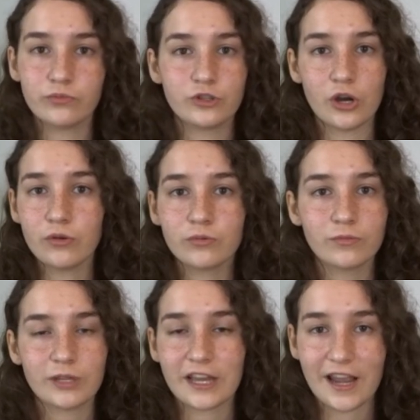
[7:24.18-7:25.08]

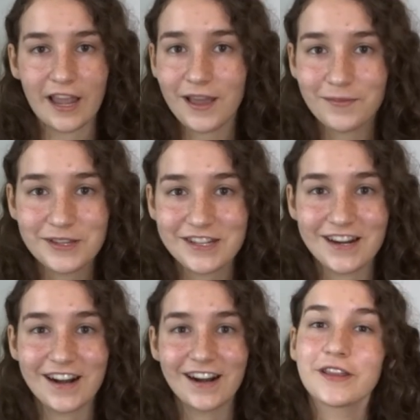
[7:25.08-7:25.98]
don't get a
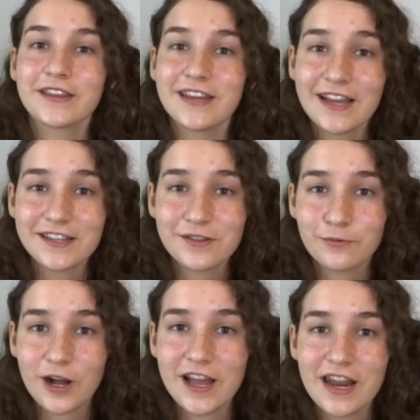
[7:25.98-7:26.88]
hamster. The next
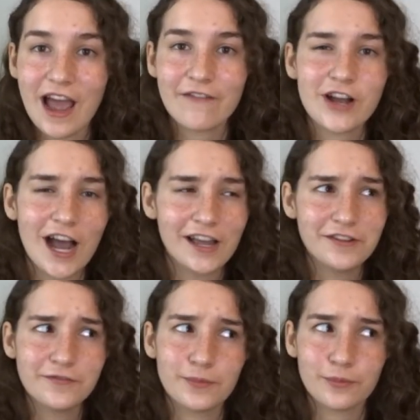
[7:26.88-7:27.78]
one, I've
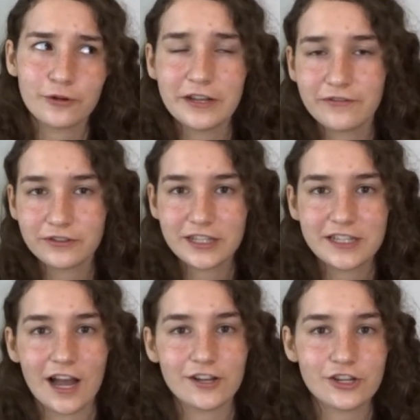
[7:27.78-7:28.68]
kind of briefly
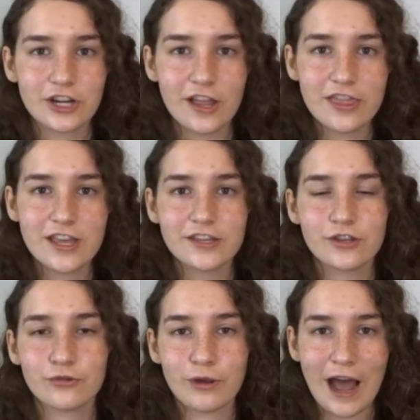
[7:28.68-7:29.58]
touched on
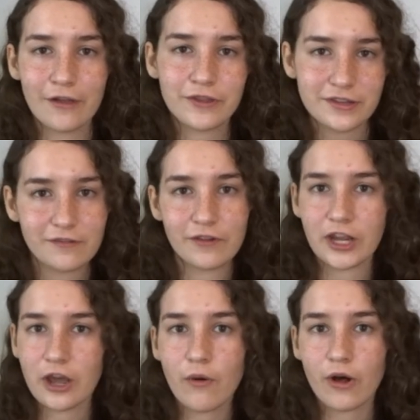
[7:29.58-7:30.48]
this throughout this
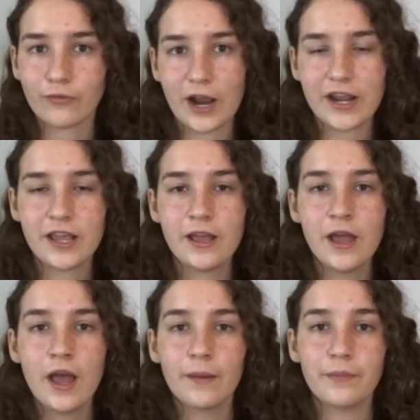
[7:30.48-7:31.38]
video already,
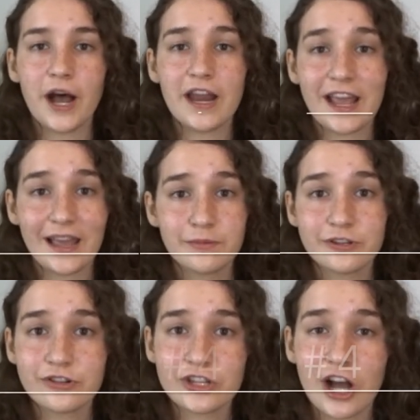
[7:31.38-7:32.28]
but
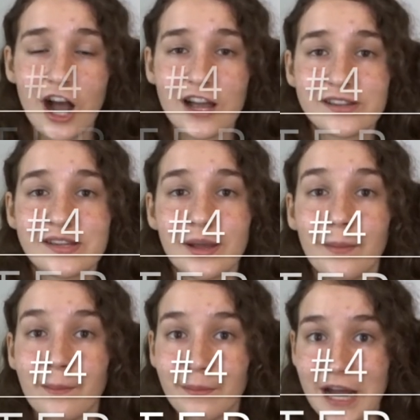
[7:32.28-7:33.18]
hamsters
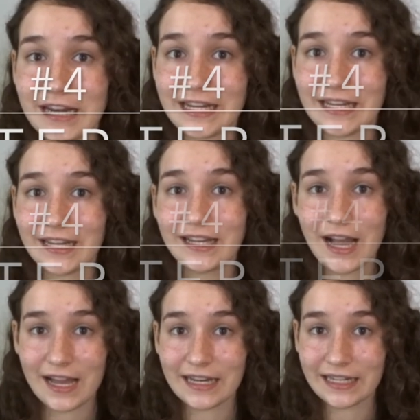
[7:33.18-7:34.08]
cost money,
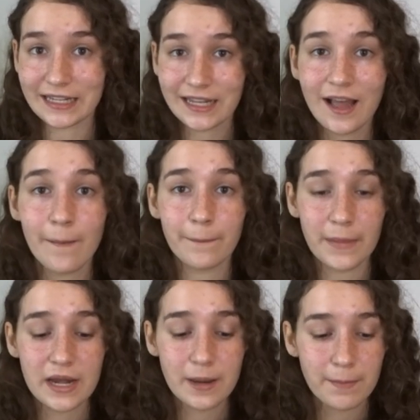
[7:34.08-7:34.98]
honey.
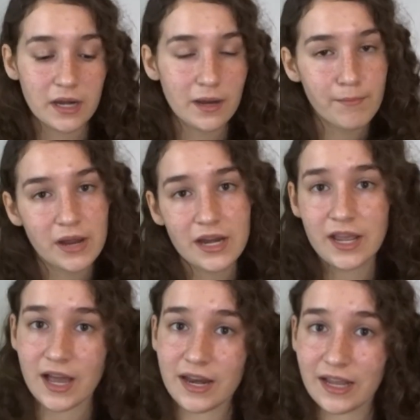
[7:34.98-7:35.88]
Money, money,
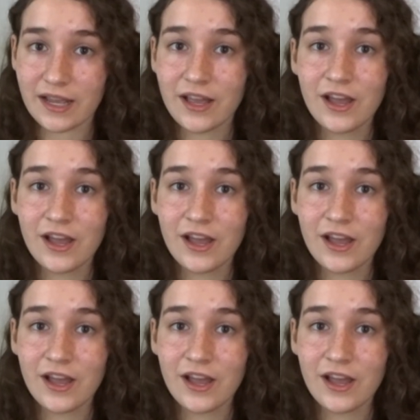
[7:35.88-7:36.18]
money, honey.